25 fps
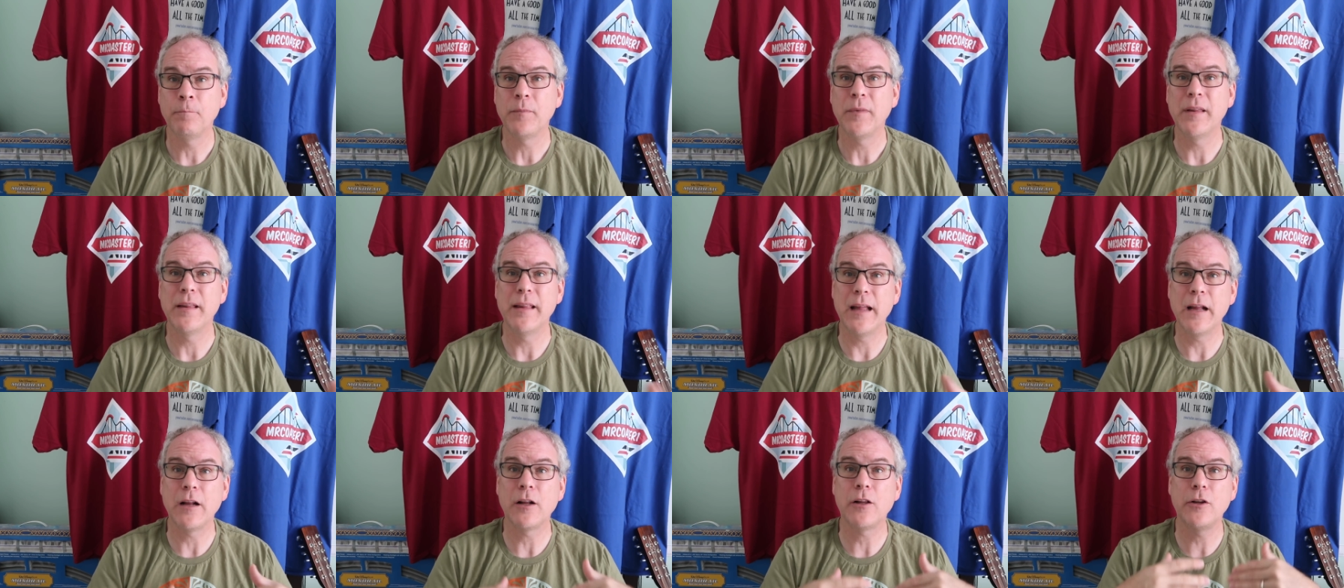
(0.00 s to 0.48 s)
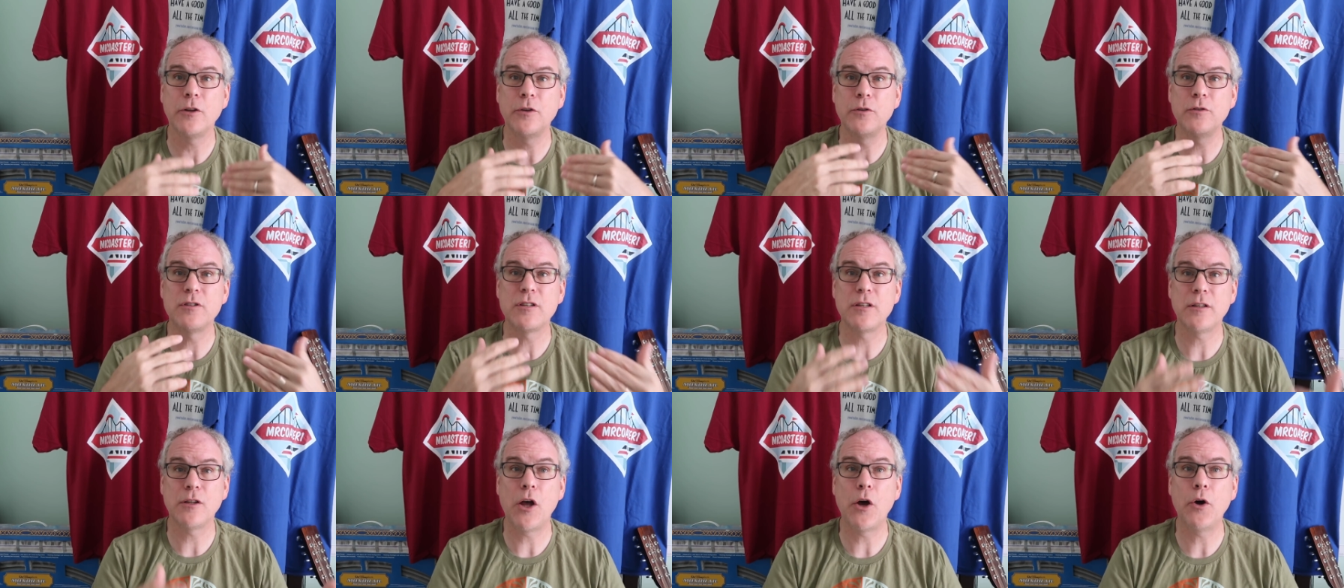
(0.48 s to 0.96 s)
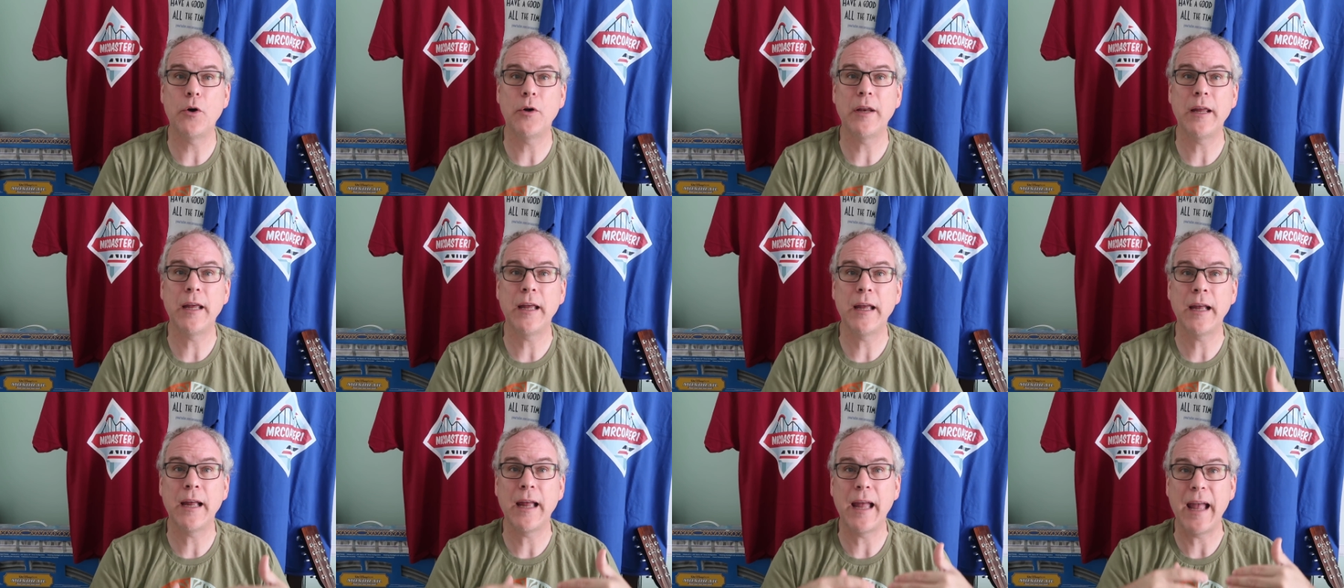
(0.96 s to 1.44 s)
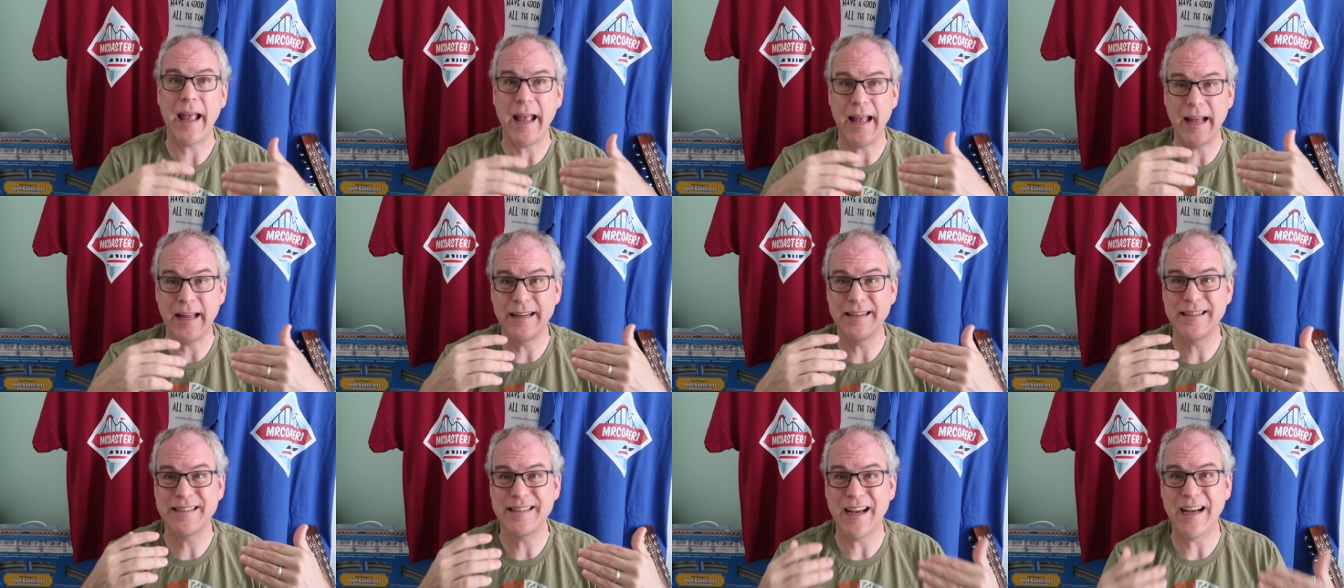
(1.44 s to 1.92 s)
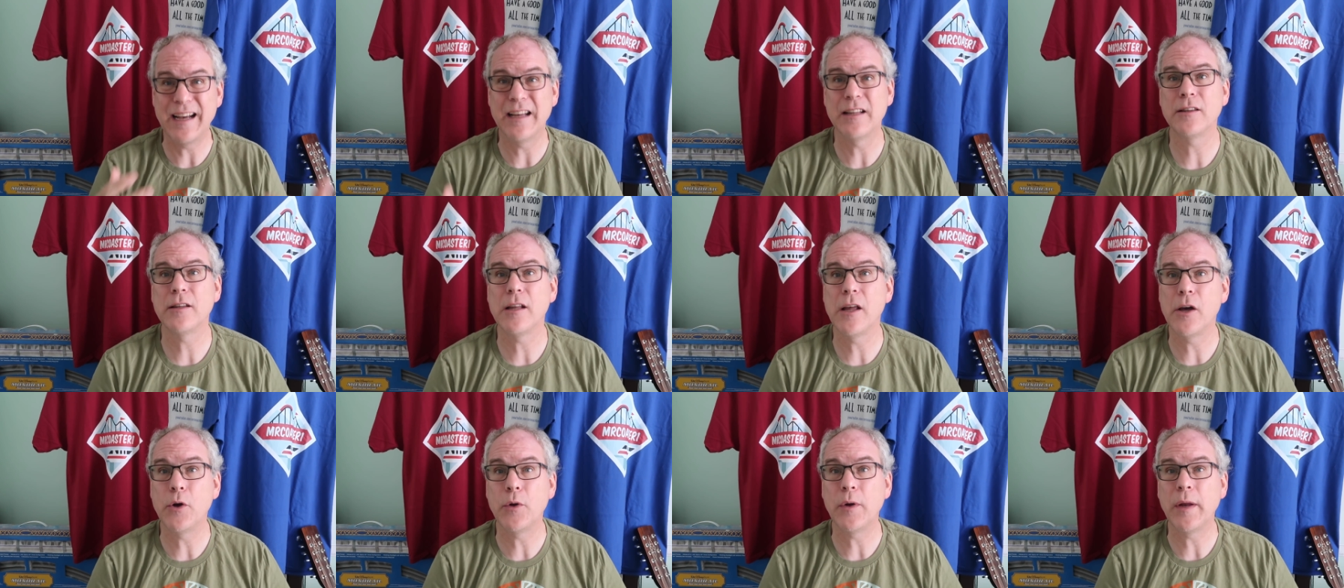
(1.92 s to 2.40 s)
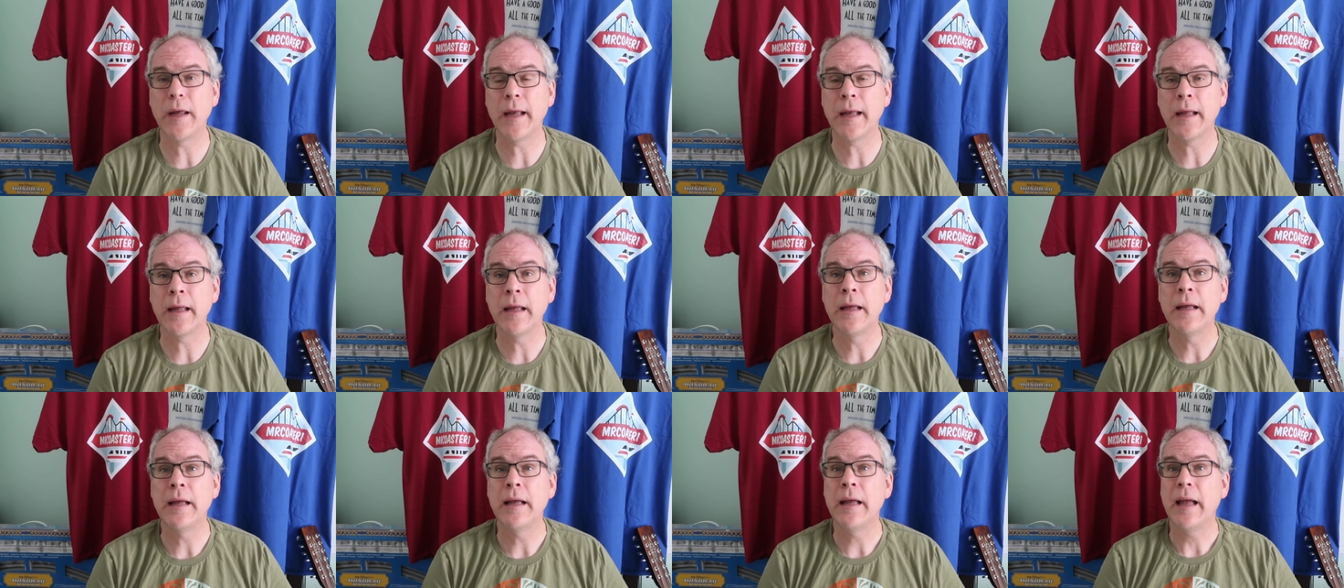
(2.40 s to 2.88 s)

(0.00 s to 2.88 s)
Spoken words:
And that includes loading and unloading.